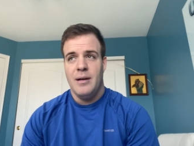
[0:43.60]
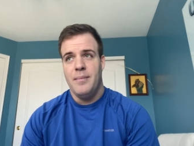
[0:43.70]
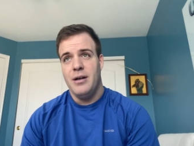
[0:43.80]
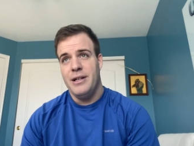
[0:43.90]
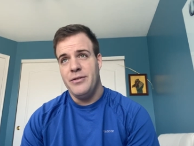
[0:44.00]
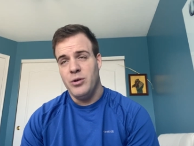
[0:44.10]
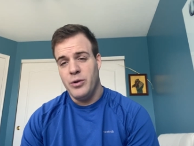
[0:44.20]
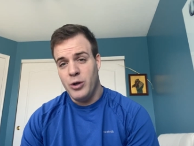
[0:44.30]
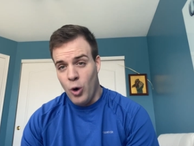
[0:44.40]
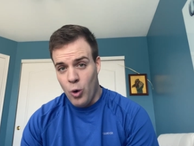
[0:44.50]
but it's
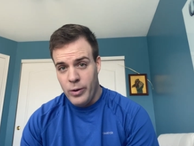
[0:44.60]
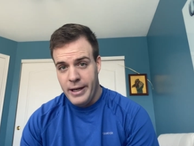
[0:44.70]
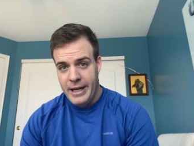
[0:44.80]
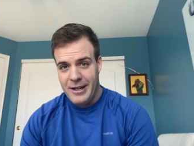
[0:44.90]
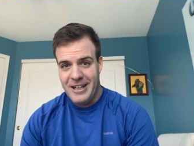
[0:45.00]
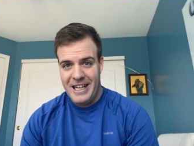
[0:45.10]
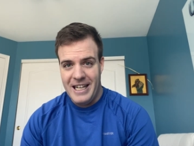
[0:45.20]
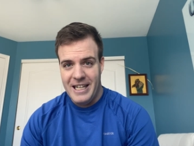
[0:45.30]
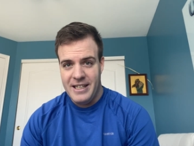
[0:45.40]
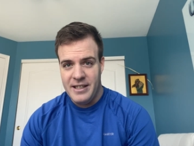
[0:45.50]
really cold here
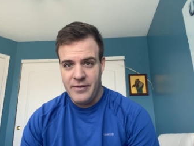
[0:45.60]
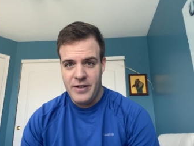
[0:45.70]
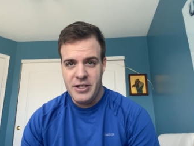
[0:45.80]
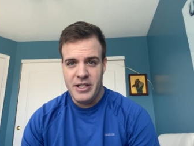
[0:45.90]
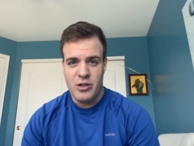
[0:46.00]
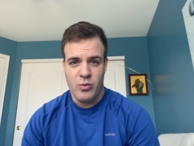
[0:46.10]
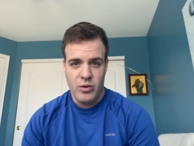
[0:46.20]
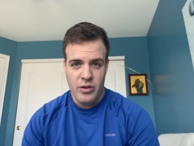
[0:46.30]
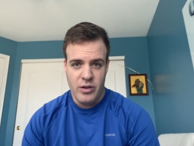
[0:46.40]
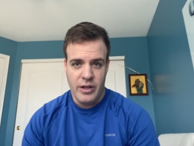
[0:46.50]
and the fishing is
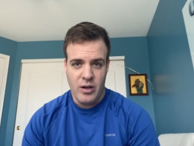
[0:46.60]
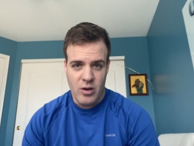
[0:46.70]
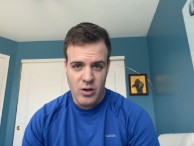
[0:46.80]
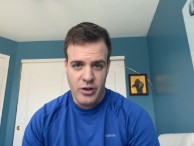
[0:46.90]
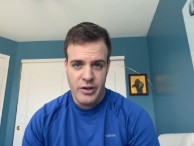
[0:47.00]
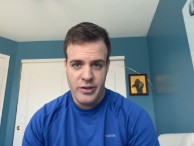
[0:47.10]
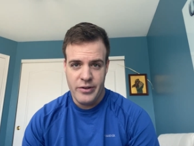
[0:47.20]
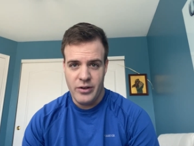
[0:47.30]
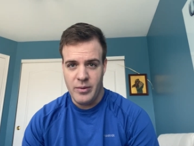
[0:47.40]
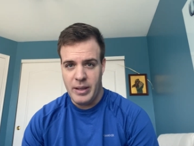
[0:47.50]
really really hard
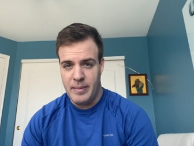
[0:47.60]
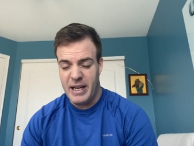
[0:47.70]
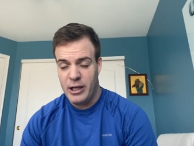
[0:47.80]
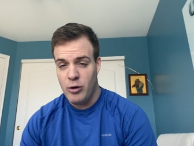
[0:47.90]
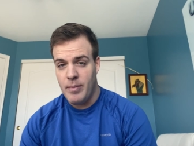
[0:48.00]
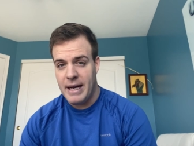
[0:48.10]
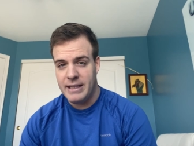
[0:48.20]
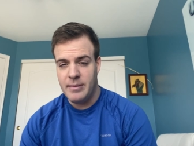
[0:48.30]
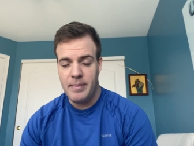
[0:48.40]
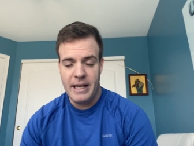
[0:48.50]
so i mean i might go
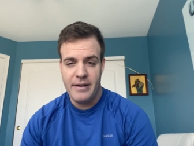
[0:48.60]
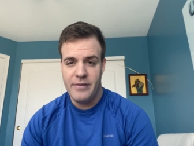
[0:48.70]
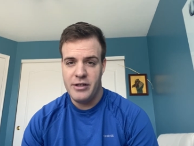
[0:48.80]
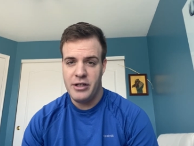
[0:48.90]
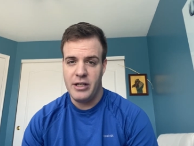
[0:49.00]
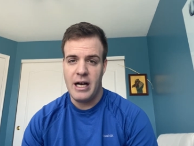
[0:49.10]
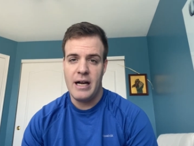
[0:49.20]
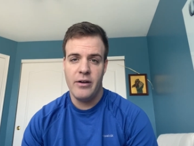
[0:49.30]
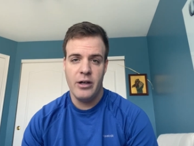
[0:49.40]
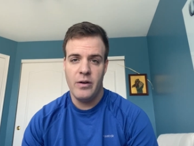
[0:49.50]
back to bank fishing i
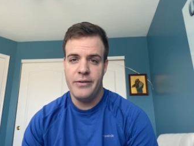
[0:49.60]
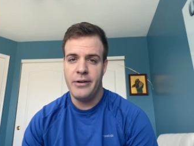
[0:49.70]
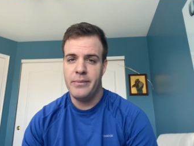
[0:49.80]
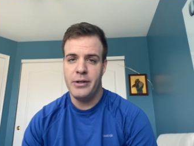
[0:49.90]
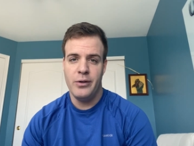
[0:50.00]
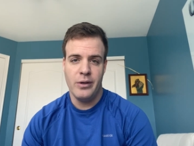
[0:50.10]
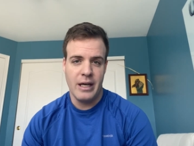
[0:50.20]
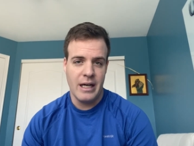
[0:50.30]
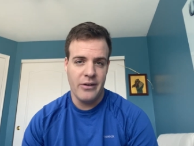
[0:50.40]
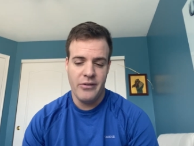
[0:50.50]
don't know it's up to you
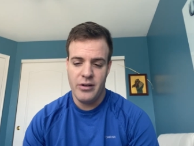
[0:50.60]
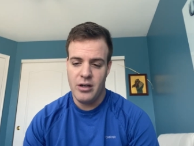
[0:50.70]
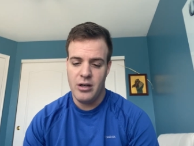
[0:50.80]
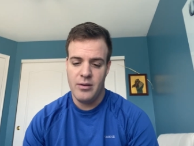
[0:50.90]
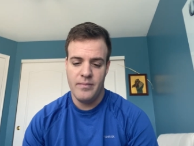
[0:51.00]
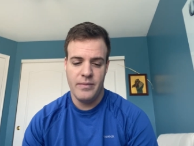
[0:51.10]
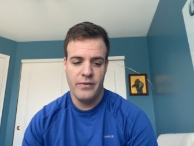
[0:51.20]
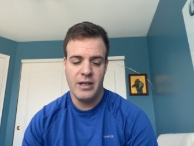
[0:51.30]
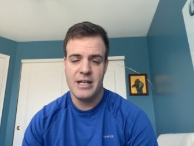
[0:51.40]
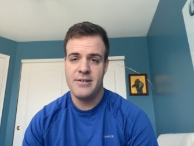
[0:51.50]
guys um, if
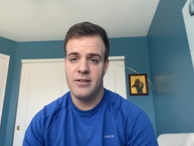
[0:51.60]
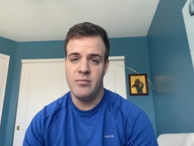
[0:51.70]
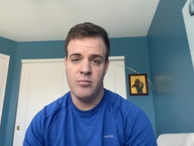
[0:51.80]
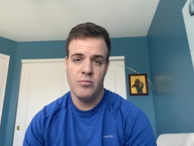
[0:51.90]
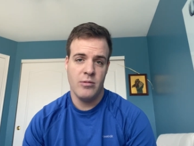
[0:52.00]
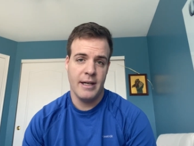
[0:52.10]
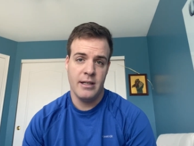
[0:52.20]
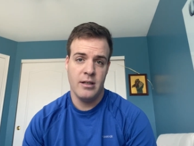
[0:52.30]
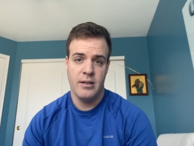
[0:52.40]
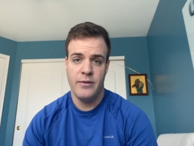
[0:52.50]
you guys would
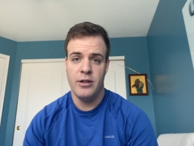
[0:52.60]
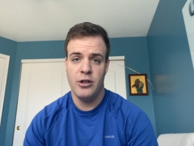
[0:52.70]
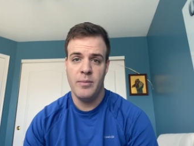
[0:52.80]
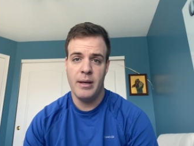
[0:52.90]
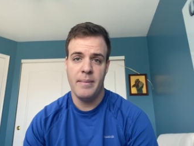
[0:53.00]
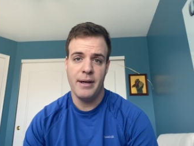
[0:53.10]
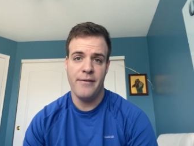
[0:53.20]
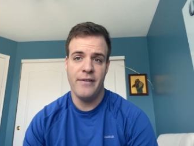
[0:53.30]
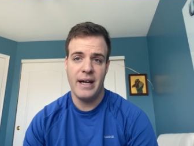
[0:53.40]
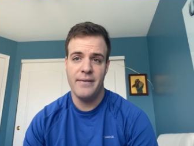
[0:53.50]
like you can do me a big
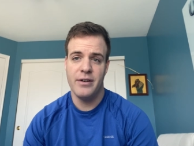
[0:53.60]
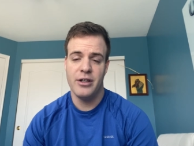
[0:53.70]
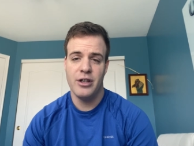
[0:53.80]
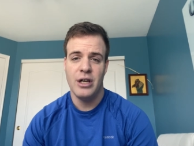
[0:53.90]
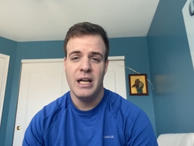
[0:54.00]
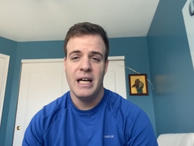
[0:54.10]
favor